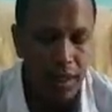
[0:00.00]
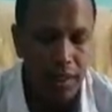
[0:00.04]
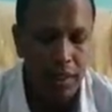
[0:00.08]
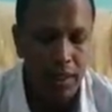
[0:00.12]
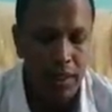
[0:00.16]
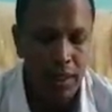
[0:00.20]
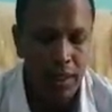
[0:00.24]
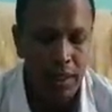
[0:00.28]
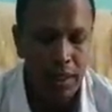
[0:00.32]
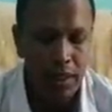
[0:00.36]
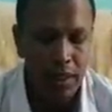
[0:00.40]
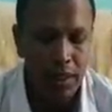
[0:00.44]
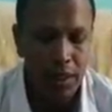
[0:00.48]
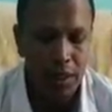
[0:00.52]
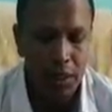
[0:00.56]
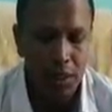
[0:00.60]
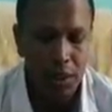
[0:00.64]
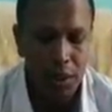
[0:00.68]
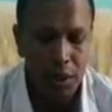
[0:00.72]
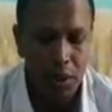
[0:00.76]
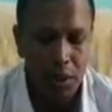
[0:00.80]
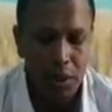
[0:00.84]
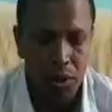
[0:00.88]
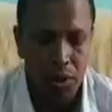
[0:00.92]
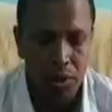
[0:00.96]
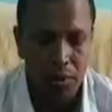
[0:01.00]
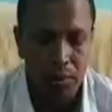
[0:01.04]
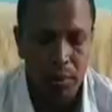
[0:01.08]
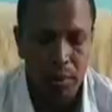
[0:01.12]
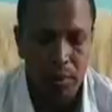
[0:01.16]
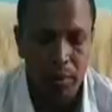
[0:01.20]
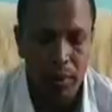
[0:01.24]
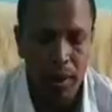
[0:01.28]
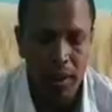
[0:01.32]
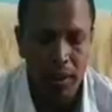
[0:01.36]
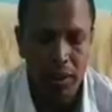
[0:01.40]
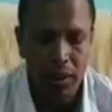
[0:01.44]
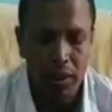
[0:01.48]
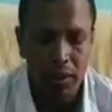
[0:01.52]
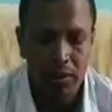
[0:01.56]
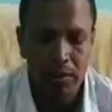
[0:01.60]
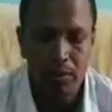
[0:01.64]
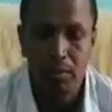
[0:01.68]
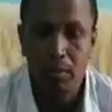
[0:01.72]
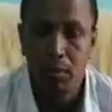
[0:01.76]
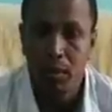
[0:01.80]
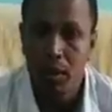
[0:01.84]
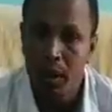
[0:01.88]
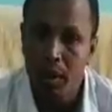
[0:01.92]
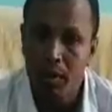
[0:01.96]
This institution provides
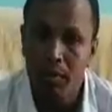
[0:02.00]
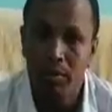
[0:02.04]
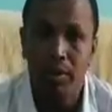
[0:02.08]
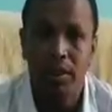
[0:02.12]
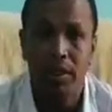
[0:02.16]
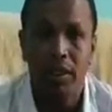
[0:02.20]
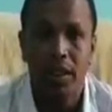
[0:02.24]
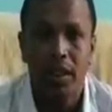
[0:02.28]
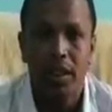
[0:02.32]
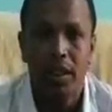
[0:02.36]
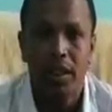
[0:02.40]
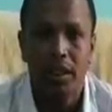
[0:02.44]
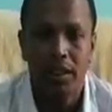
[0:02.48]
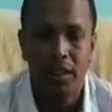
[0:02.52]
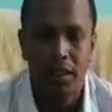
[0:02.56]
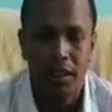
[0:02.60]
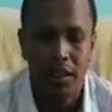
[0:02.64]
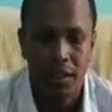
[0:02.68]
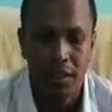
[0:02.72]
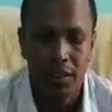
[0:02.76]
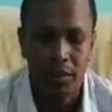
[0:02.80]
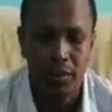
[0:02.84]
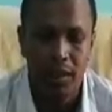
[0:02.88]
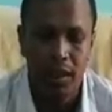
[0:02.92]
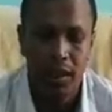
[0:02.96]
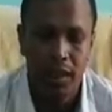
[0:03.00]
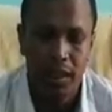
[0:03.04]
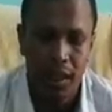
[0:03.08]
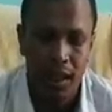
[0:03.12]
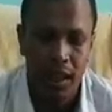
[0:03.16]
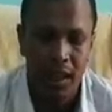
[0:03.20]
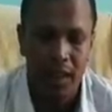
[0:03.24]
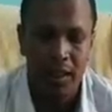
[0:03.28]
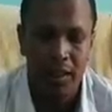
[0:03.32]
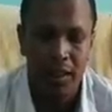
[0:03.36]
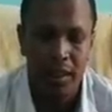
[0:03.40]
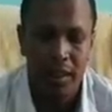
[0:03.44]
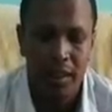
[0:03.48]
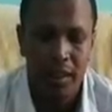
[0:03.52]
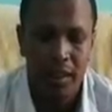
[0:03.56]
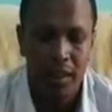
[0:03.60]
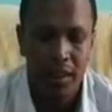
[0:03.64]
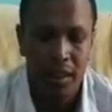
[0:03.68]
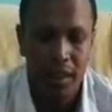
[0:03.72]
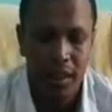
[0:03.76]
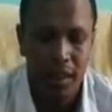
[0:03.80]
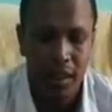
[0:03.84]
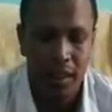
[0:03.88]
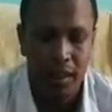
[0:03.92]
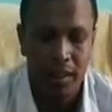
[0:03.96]
modern facility. You will get
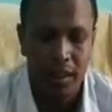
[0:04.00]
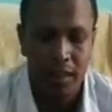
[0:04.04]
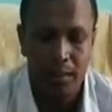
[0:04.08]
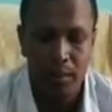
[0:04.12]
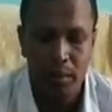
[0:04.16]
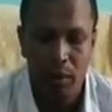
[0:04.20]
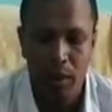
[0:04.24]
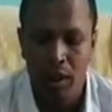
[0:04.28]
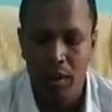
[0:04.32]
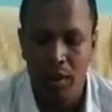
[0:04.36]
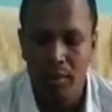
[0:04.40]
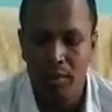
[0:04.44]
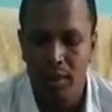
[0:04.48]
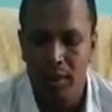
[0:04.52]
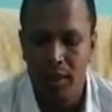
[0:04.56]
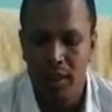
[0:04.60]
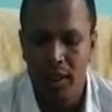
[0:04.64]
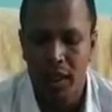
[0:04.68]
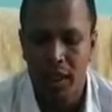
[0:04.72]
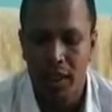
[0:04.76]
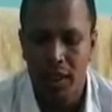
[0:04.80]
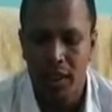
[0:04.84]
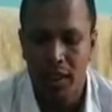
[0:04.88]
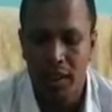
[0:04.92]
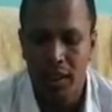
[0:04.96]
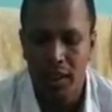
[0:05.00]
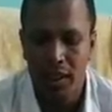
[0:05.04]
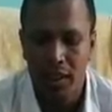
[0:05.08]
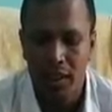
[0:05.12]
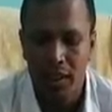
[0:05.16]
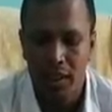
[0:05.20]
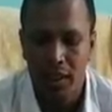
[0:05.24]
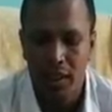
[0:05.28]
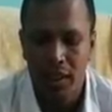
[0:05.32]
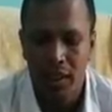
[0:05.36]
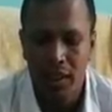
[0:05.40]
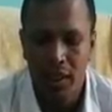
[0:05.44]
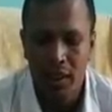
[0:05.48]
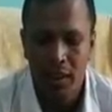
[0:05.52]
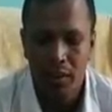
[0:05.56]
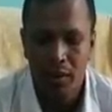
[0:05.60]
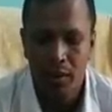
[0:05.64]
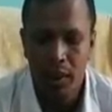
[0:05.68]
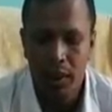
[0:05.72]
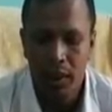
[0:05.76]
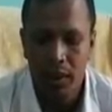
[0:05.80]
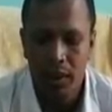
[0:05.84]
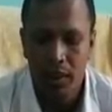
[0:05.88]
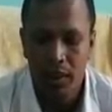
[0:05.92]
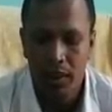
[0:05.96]
here the modern facility
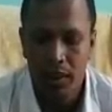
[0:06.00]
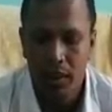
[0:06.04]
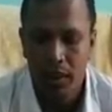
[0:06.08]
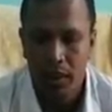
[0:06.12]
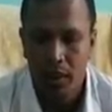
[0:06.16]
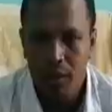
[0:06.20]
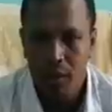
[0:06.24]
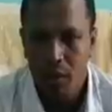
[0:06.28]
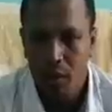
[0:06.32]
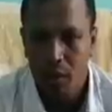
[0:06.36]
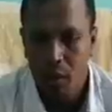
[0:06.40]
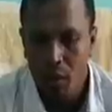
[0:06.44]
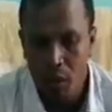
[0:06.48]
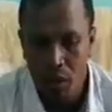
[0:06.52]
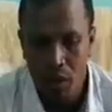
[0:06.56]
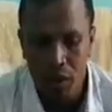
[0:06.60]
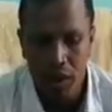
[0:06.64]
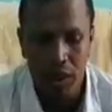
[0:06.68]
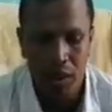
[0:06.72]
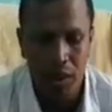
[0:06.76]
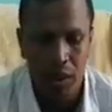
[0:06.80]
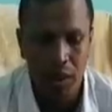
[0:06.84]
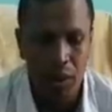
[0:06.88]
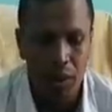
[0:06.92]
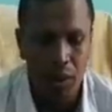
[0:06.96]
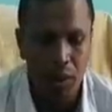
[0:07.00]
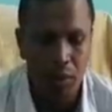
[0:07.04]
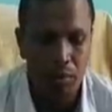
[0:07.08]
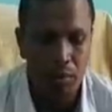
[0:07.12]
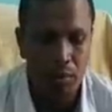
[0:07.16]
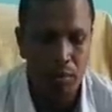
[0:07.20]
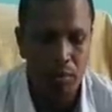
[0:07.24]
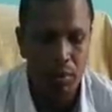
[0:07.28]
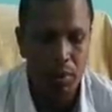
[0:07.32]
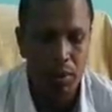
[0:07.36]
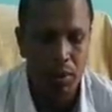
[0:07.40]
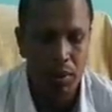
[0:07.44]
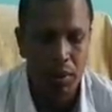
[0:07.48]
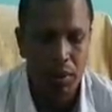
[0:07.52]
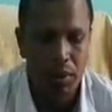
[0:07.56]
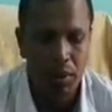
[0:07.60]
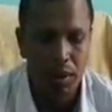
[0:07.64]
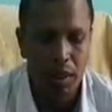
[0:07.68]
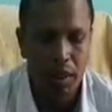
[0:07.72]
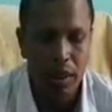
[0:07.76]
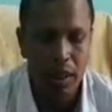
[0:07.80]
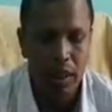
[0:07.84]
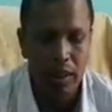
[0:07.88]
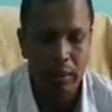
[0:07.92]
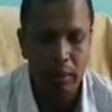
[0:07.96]
with all equipped
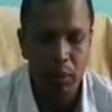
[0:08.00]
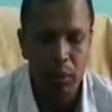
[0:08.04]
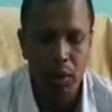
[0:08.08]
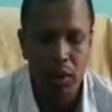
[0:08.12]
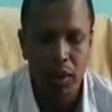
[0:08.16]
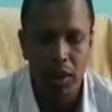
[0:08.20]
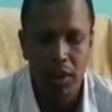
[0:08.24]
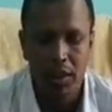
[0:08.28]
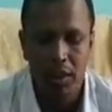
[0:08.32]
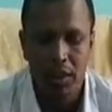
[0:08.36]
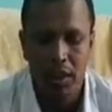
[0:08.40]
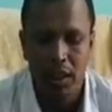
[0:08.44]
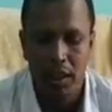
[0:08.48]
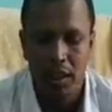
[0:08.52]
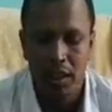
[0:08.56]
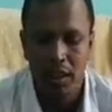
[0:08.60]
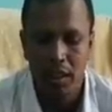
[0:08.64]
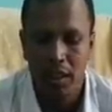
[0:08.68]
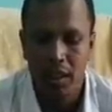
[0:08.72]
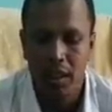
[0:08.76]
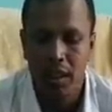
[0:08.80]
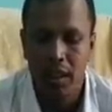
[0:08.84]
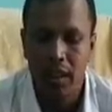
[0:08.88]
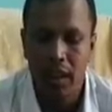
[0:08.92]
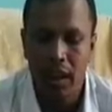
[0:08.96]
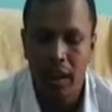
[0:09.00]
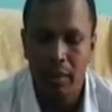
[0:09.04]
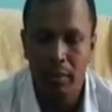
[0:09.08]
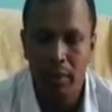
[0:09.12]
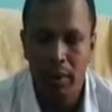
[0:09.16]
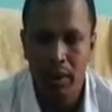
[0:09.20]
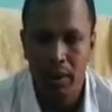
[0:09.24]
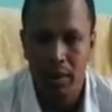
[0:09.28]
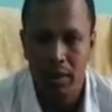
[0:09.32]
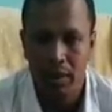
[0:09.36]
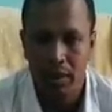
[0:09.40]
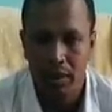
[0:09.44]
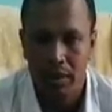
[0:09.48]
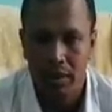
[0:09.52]
laboratories and lab.